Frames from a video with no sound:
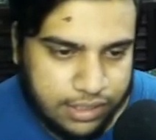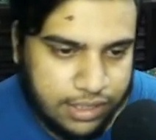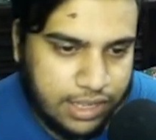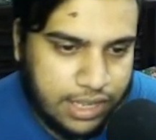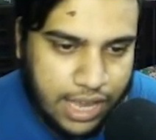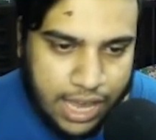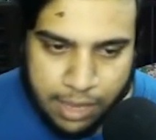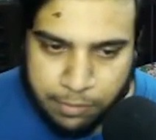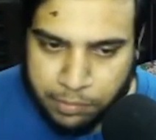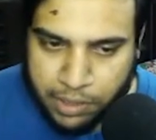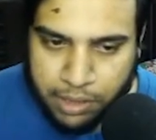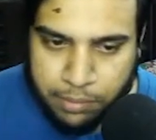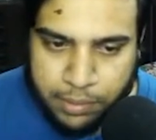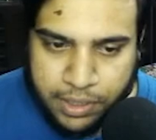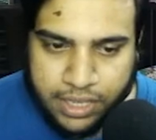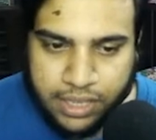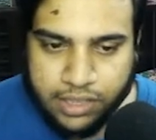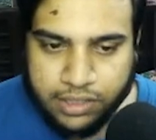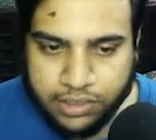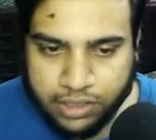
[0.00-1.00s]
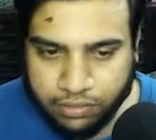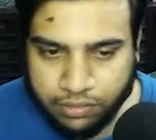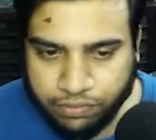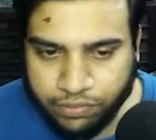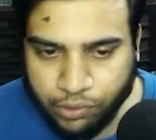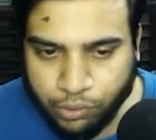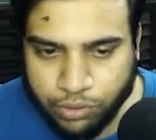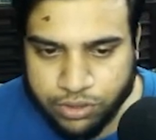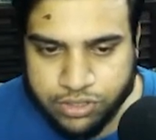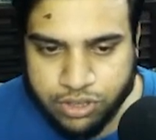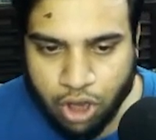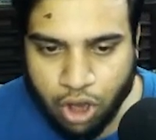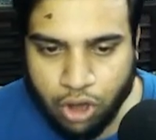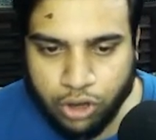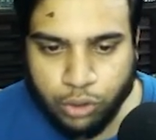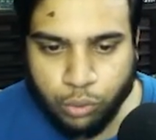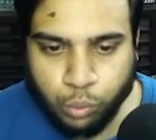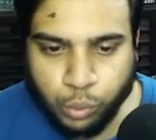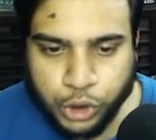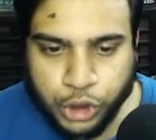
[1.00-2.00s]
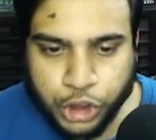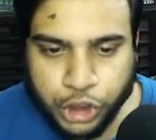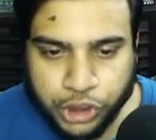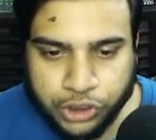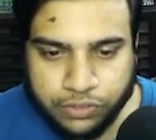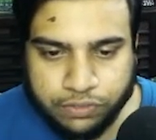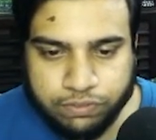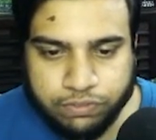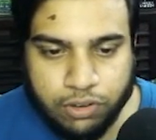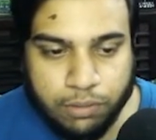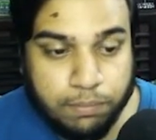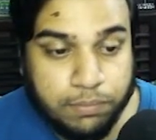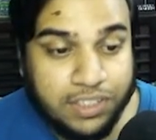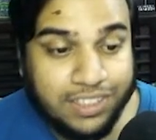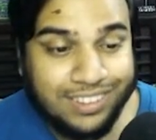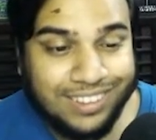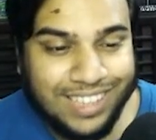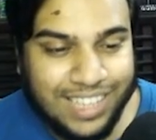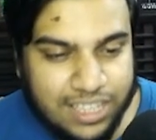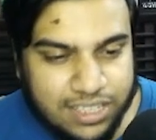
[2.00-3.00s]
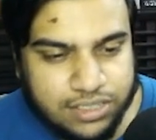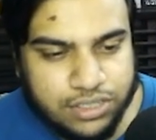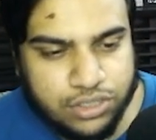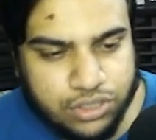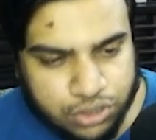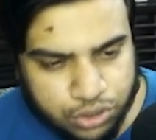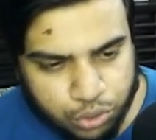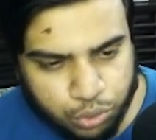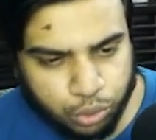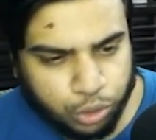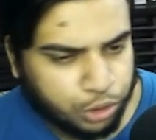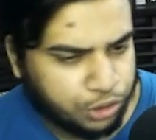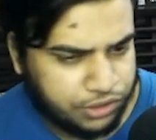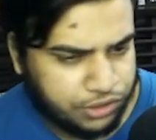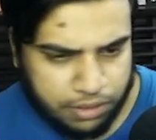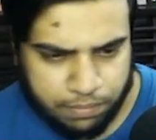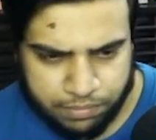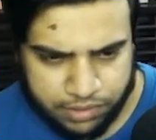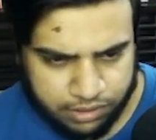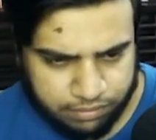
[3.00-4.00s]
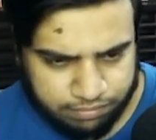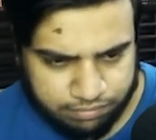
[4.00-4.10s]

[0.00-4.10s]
And maybe they'll focus on a Witcher from the Lynx School or so.